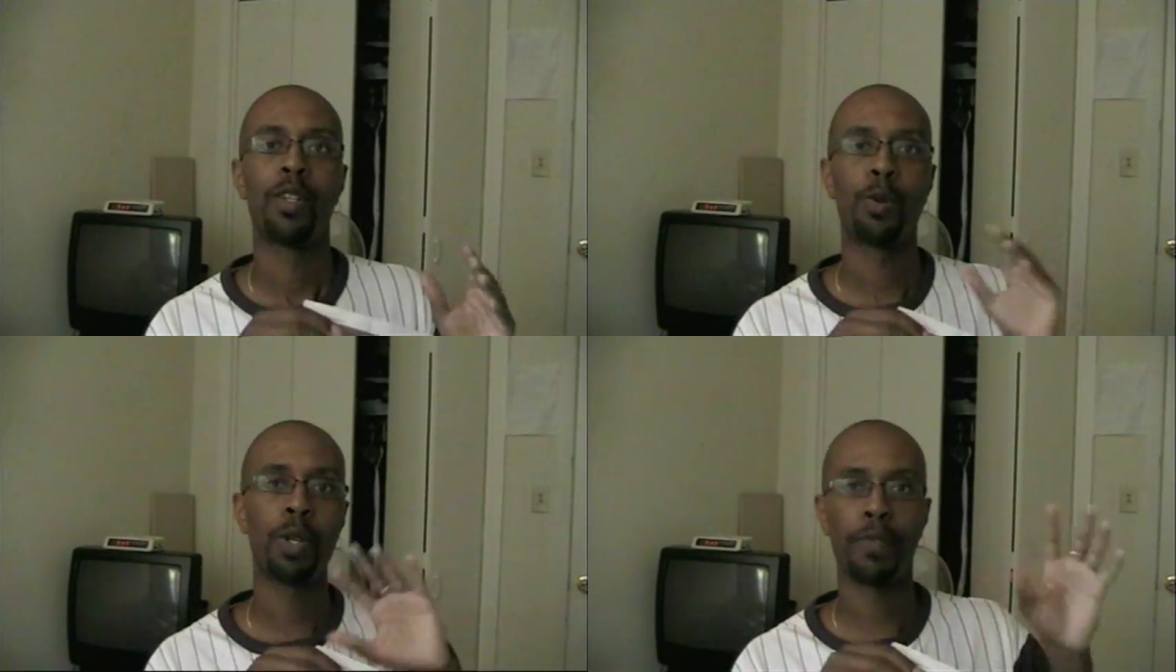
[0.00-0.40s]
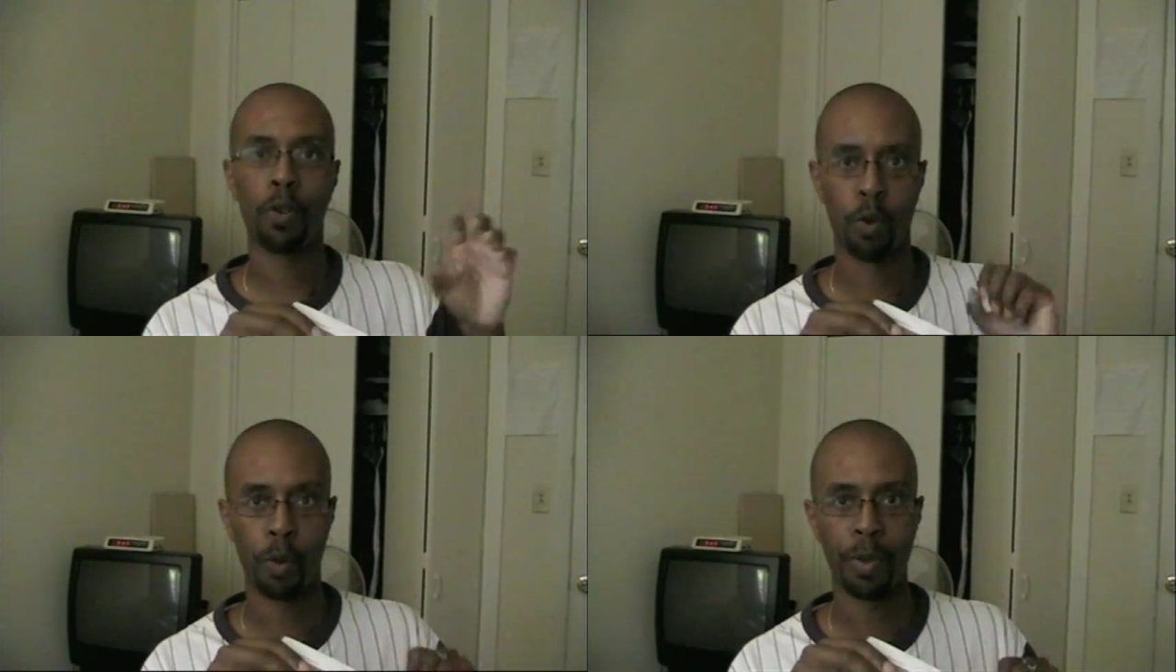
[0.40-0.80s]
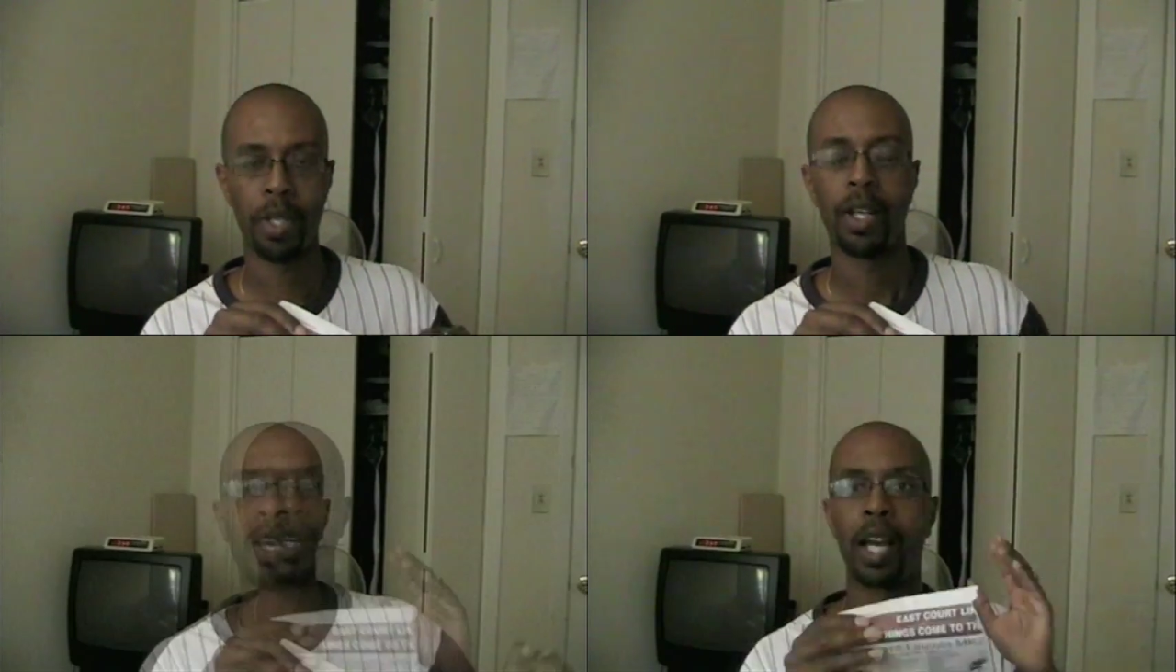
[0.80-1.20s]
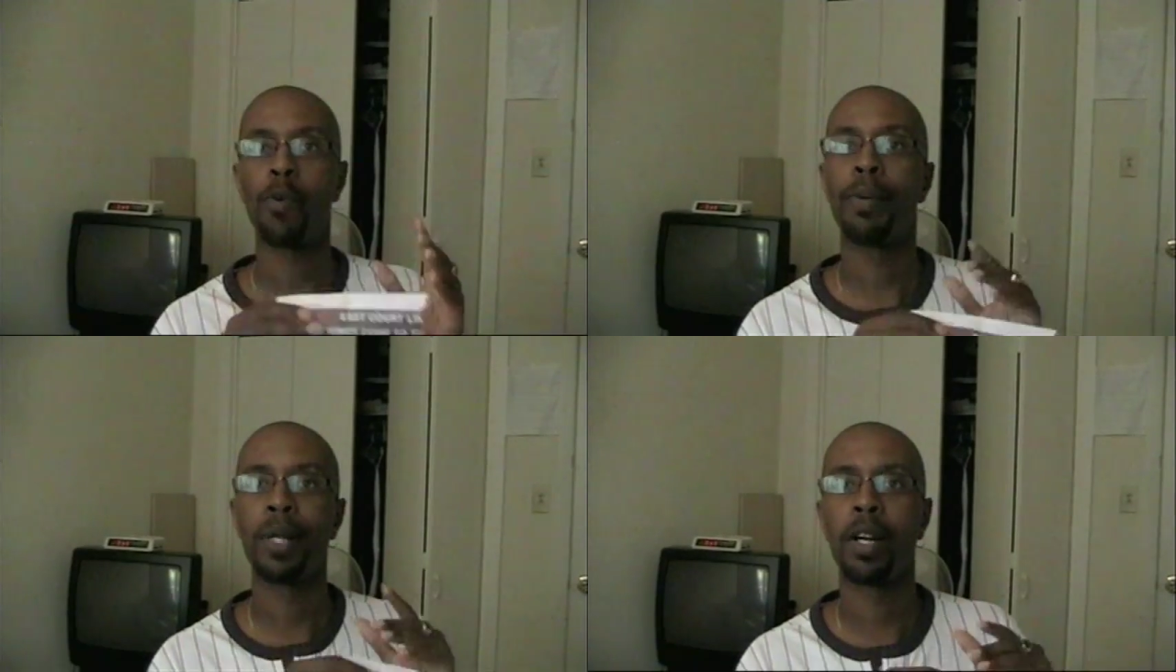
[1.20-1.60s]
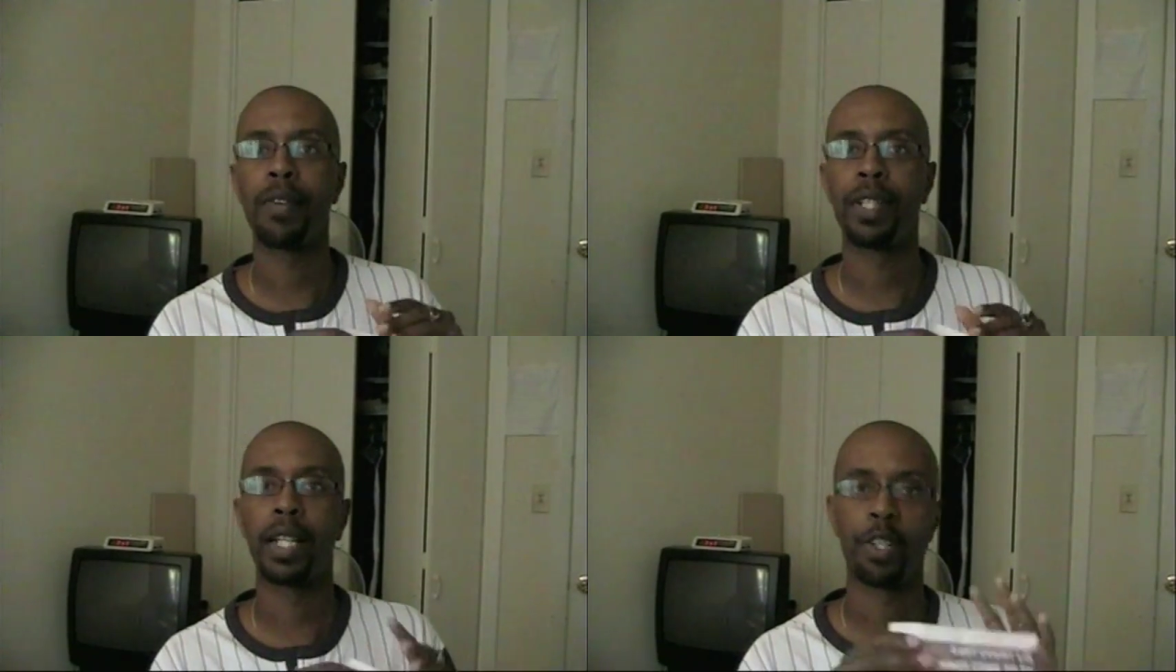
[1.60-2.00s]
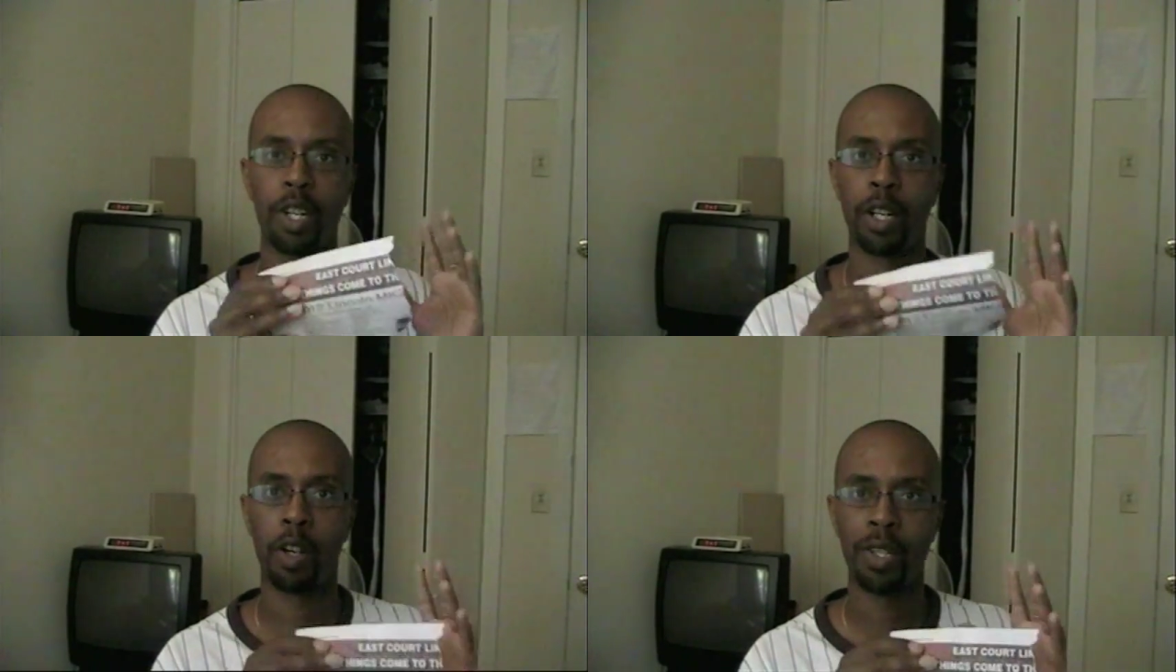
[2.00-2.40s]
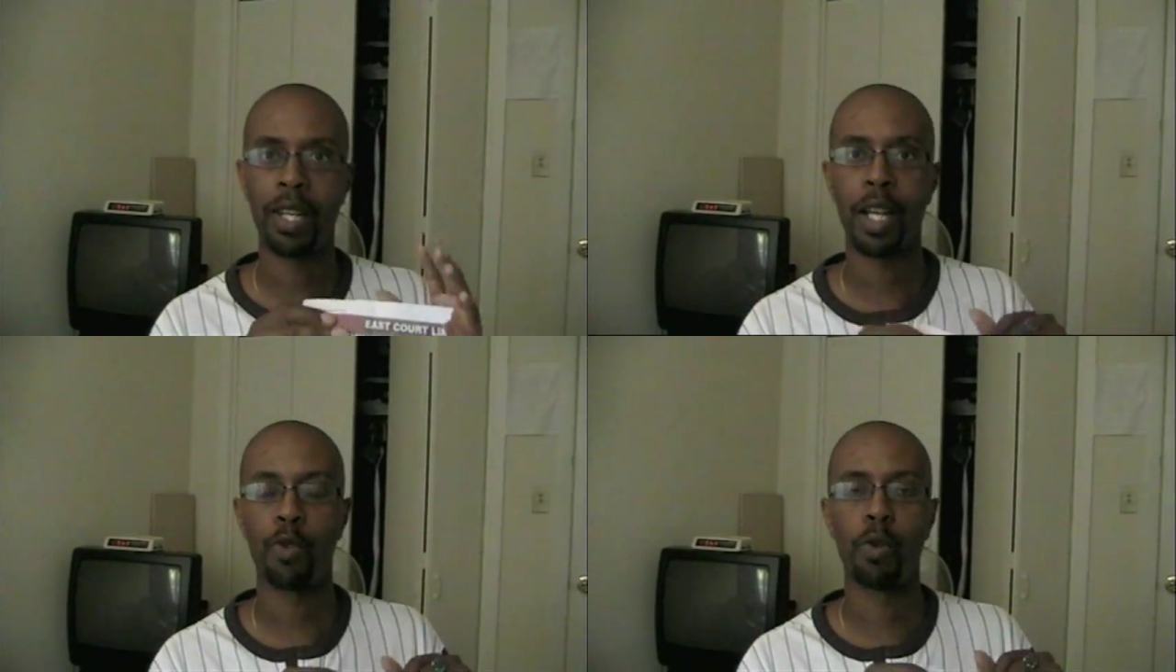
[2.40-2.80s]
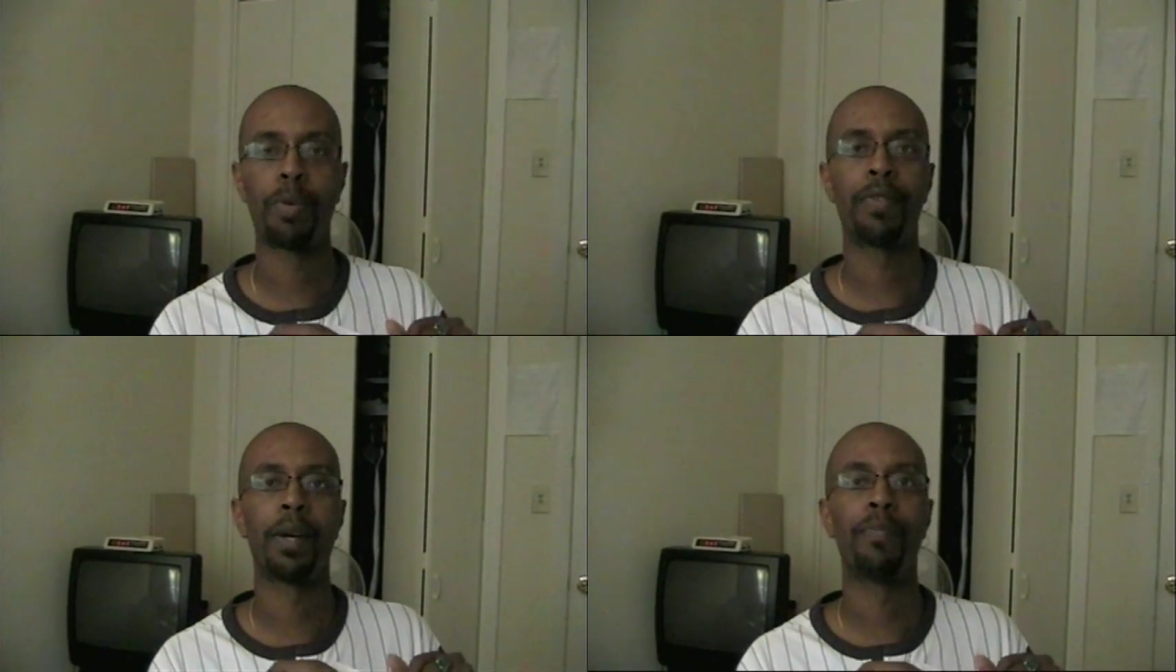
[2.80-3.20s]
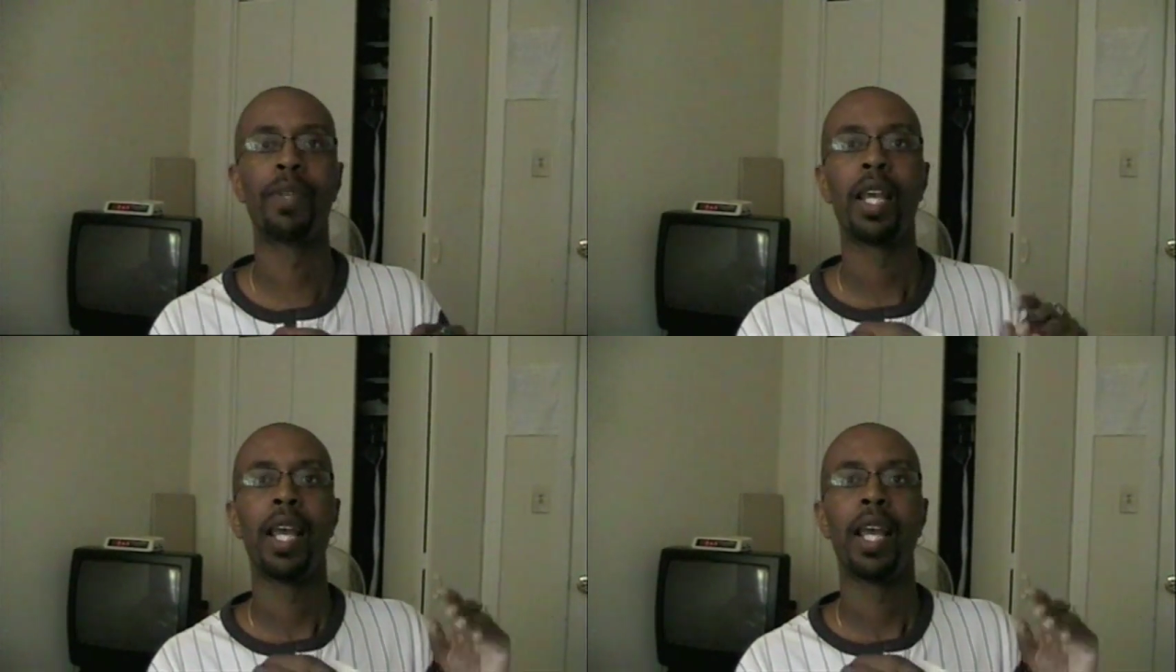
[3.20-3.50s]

two different groups. They got women near ovulation, a good-sized group of them,